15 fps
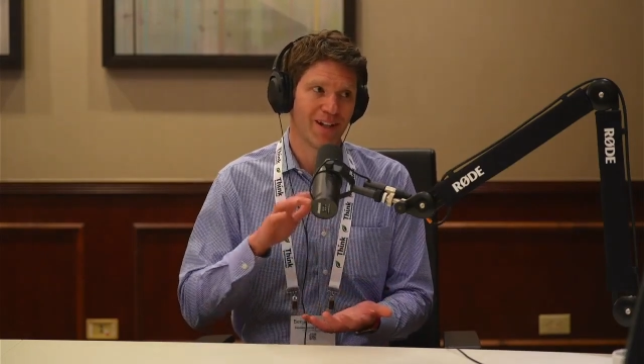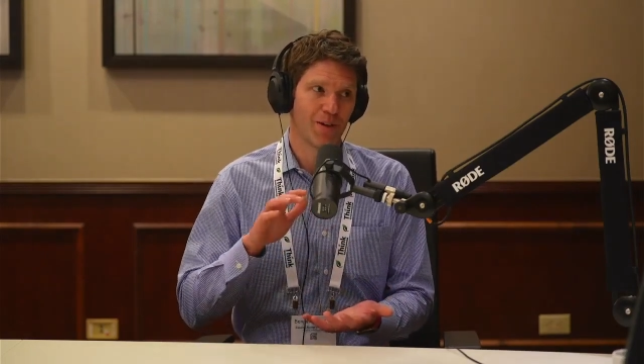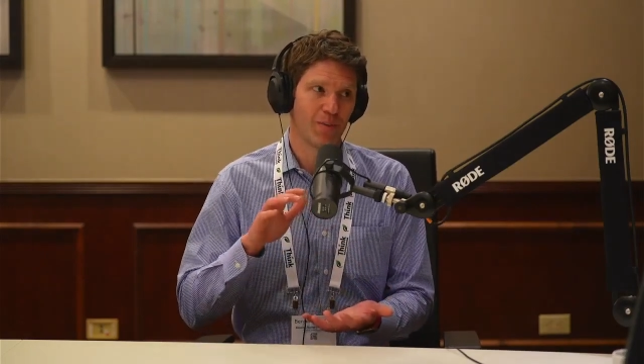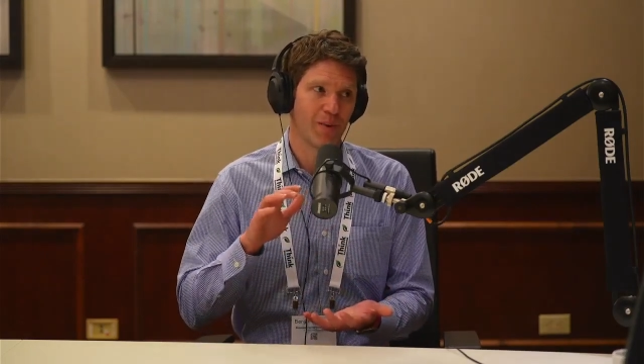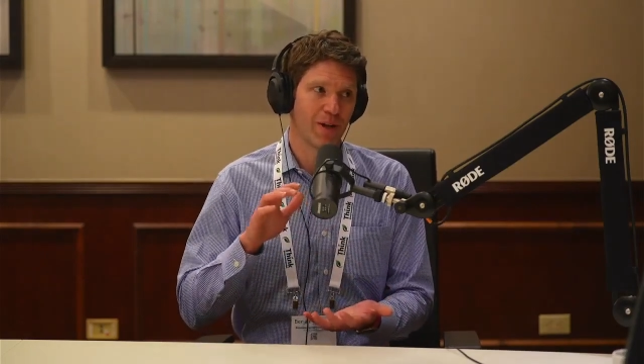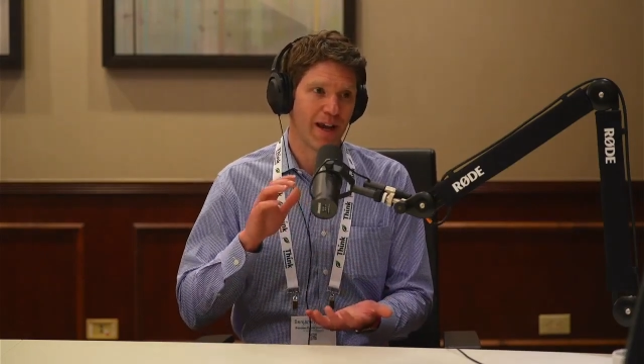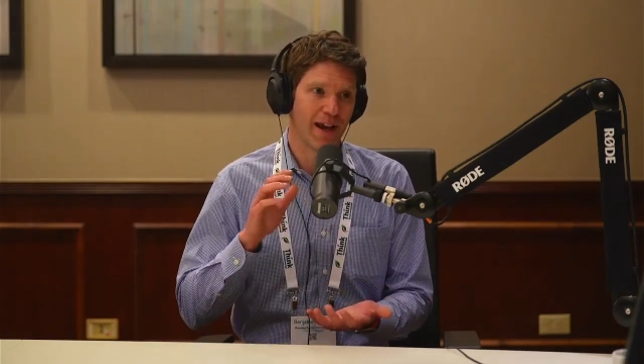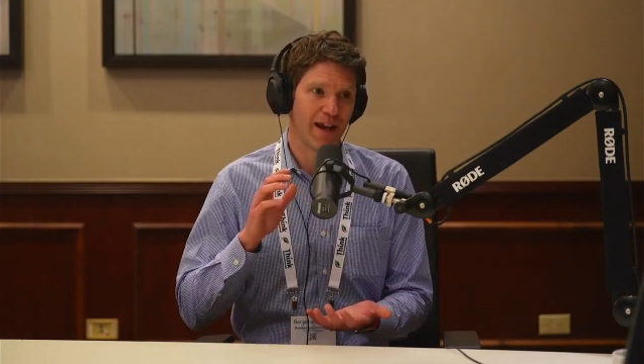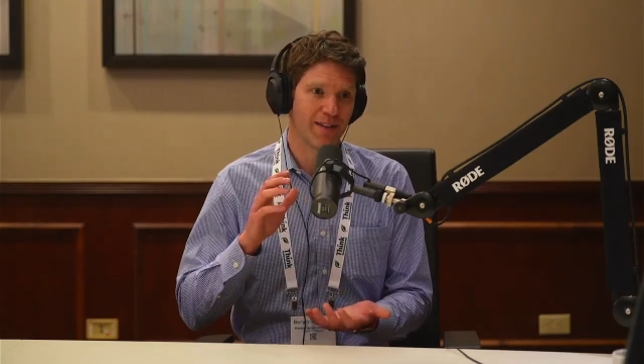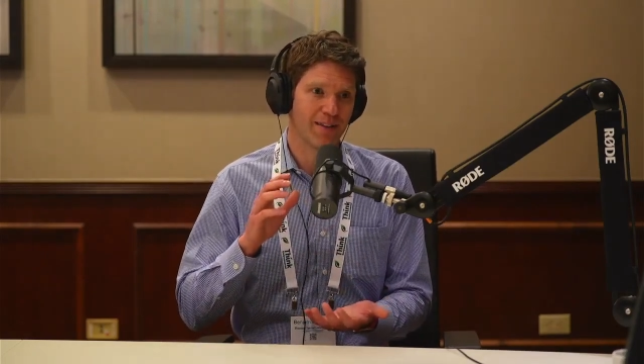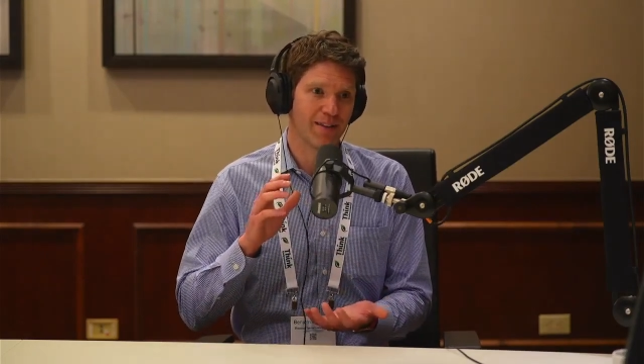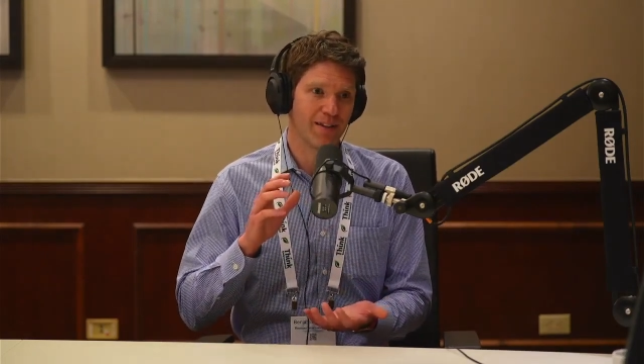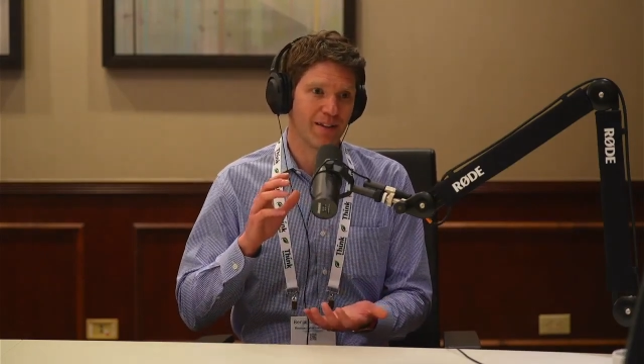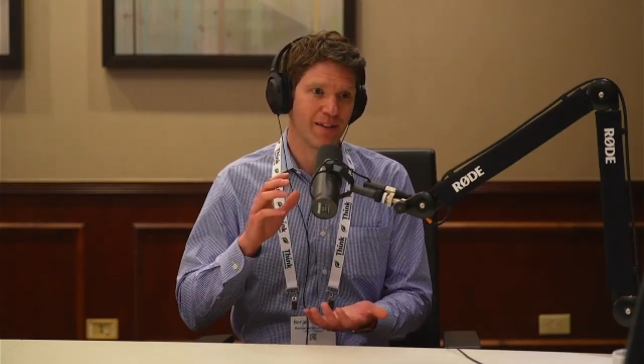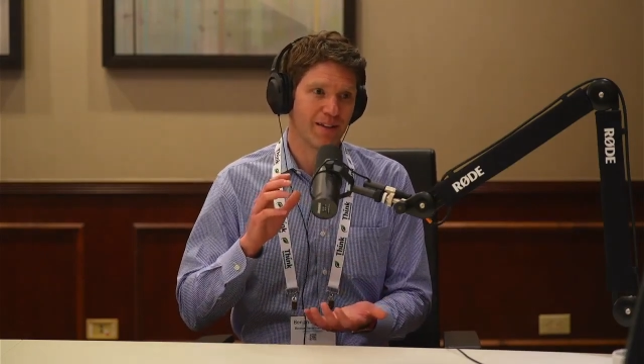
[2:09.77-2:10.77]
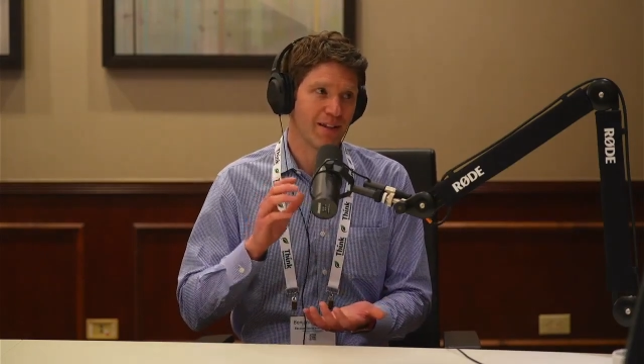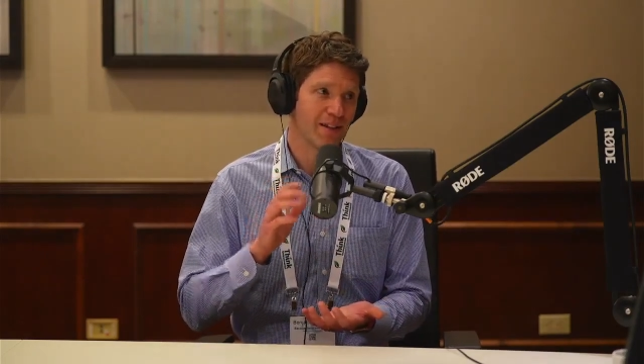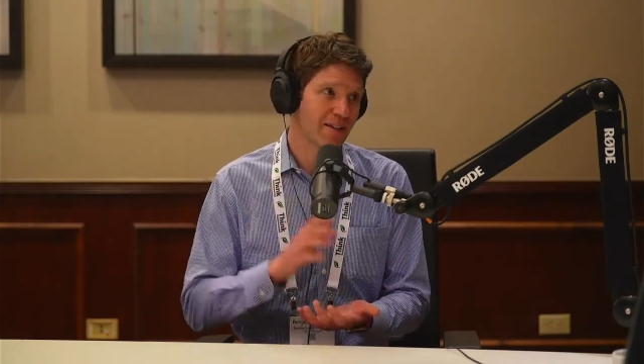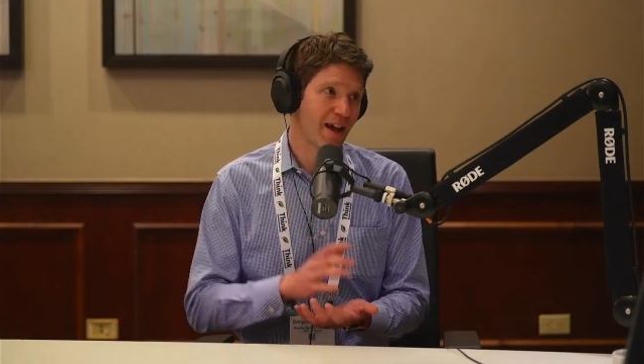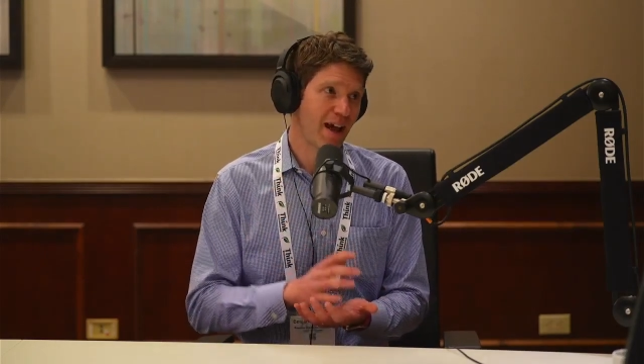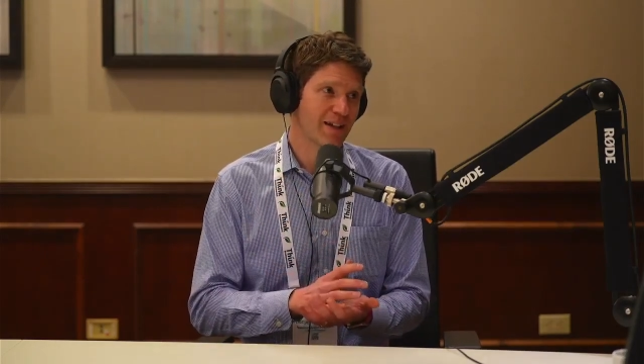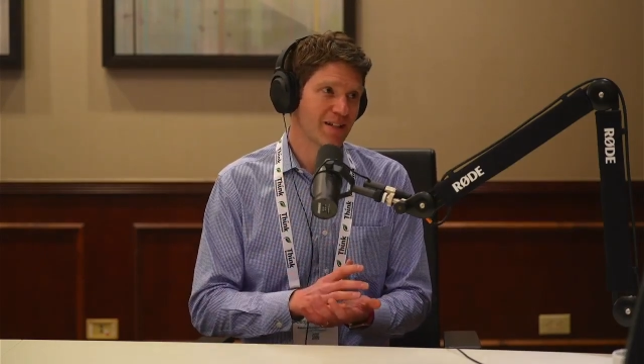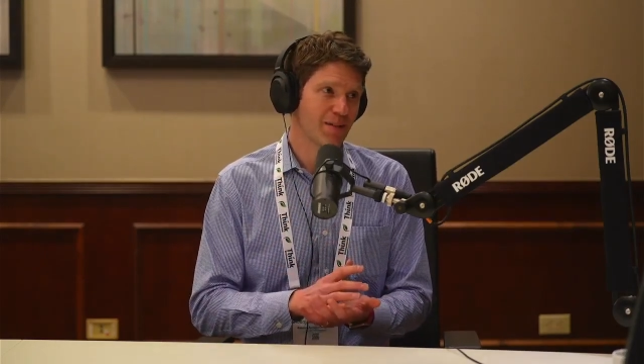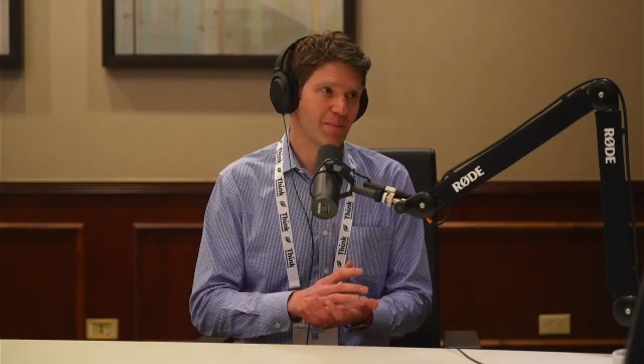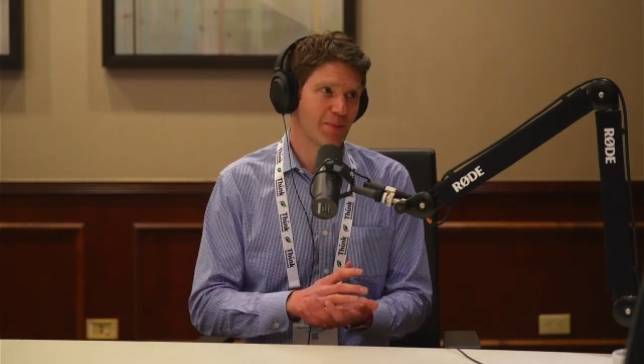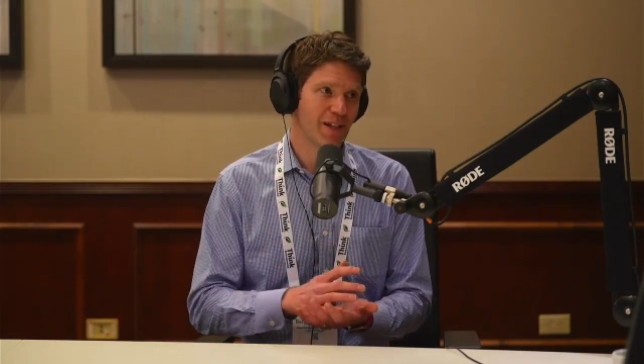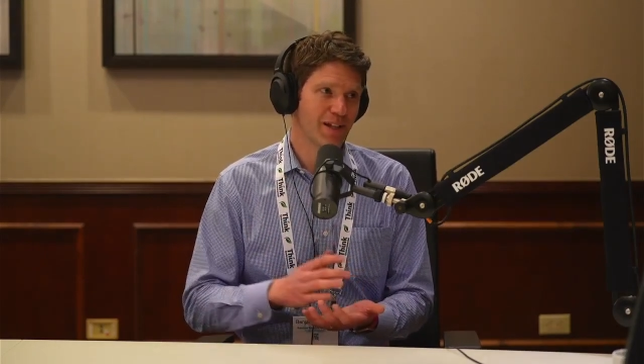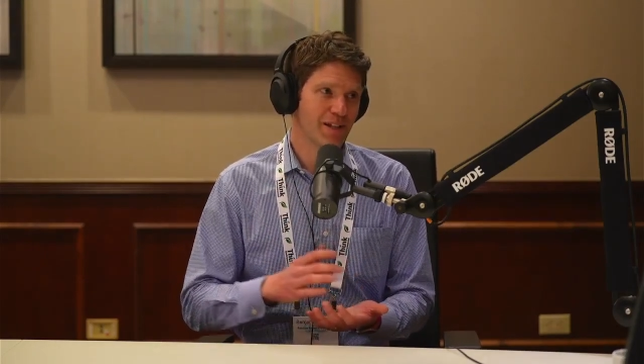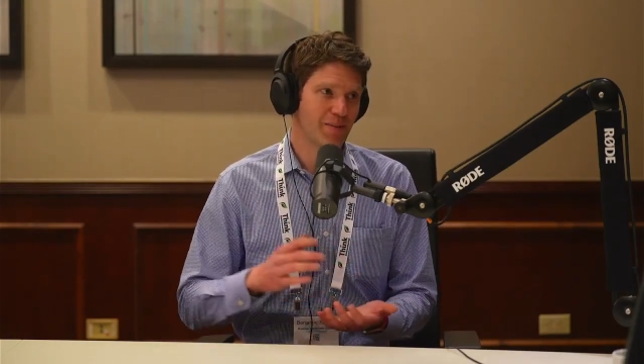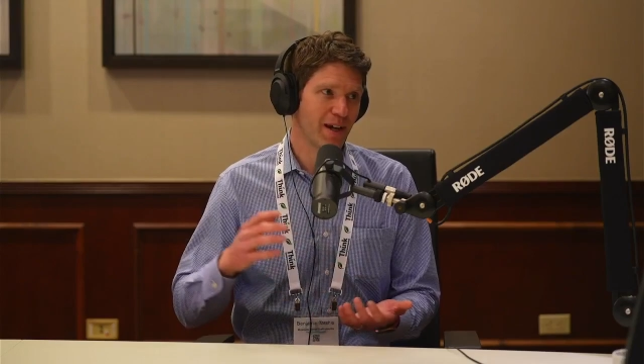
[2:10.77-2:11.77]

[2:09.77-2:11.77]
We had the size in place.